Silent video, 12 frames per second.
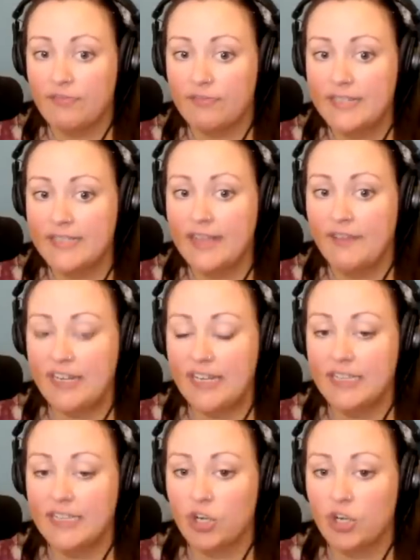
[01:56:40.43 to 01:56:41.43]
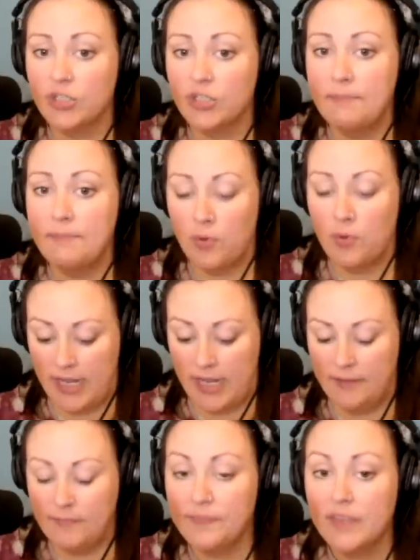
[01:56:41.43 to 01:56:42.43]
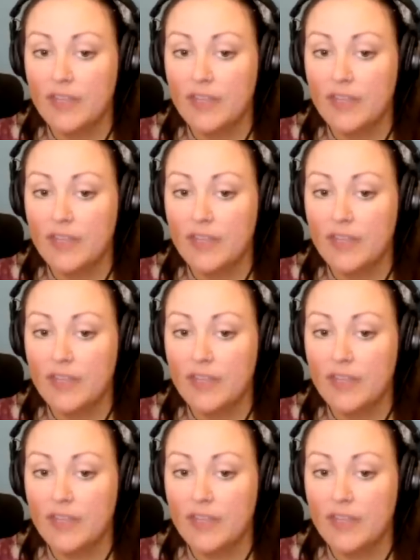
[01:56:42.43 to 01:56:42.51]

370 in the early morning.